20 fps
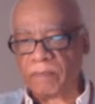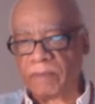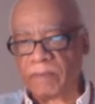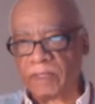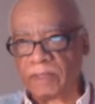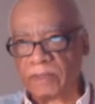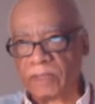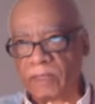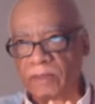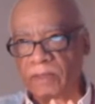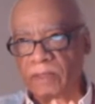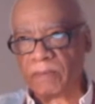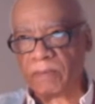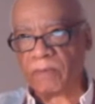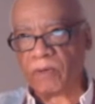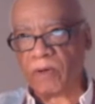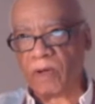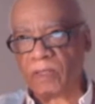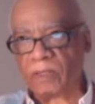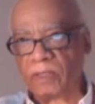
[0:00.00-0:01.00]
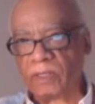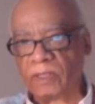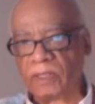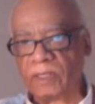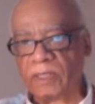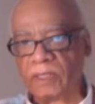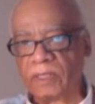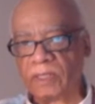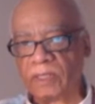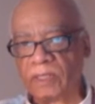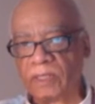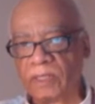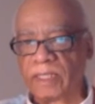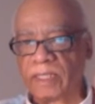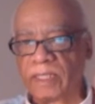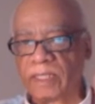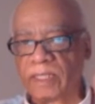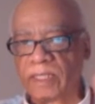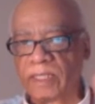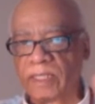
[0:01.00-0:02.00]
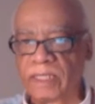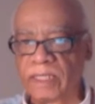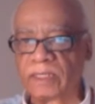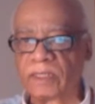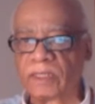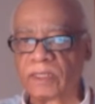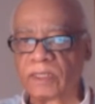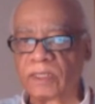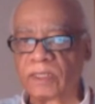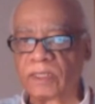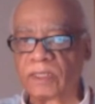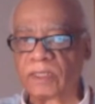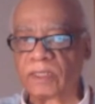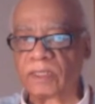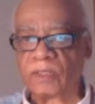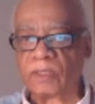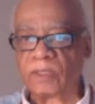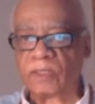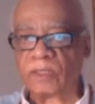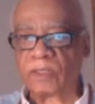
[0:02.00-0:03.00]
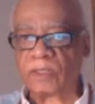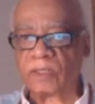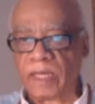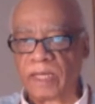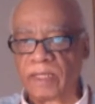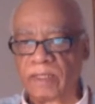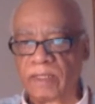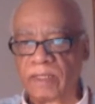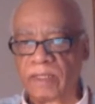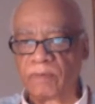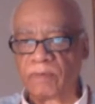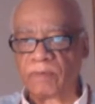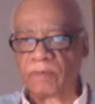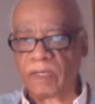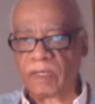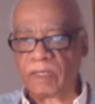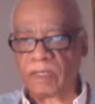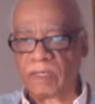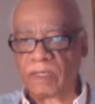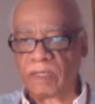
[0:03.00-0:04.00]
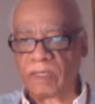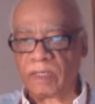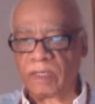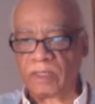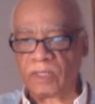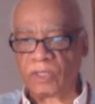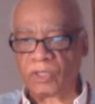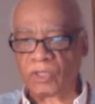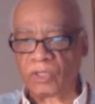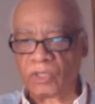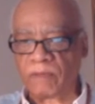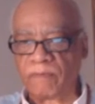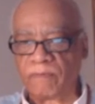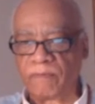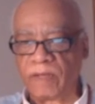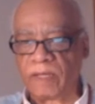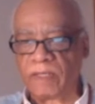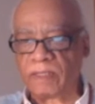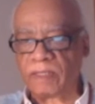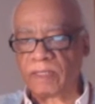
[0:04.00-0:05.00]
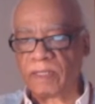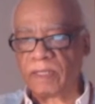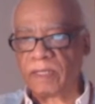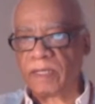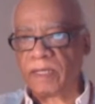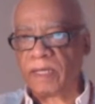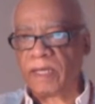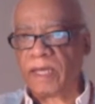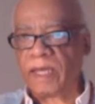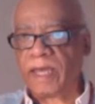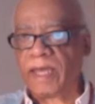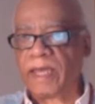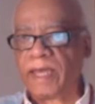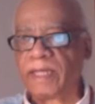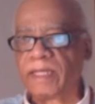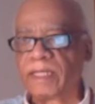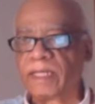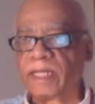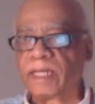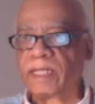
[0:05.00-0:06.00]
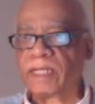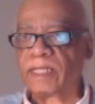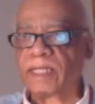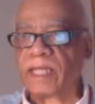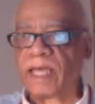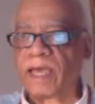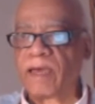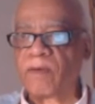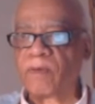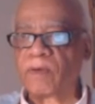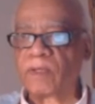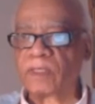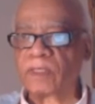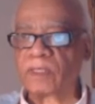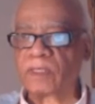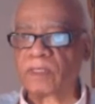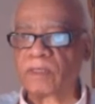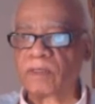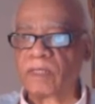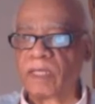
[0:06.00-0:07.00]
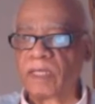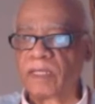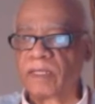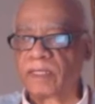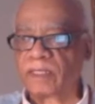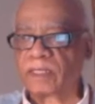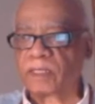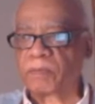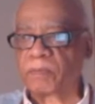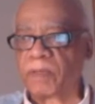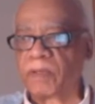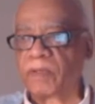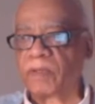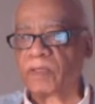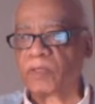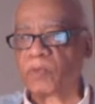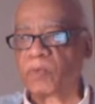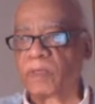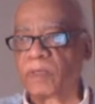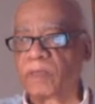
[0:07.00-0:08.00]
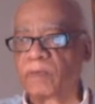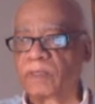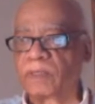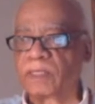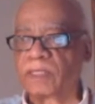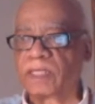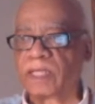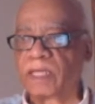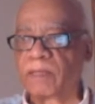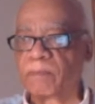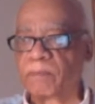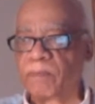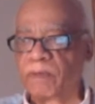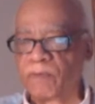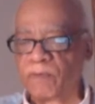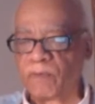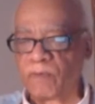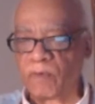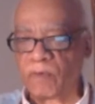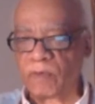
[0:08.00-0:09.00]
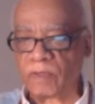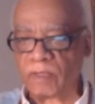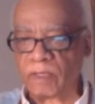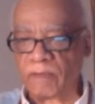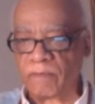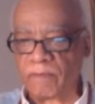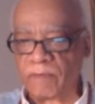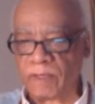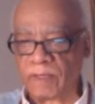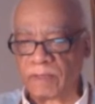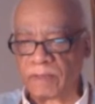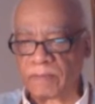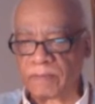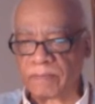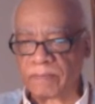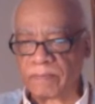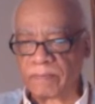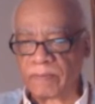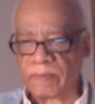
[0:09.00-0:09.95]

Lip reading: Because our subconscious can take us to that initial event and can allow us to then experience what it was like before the event.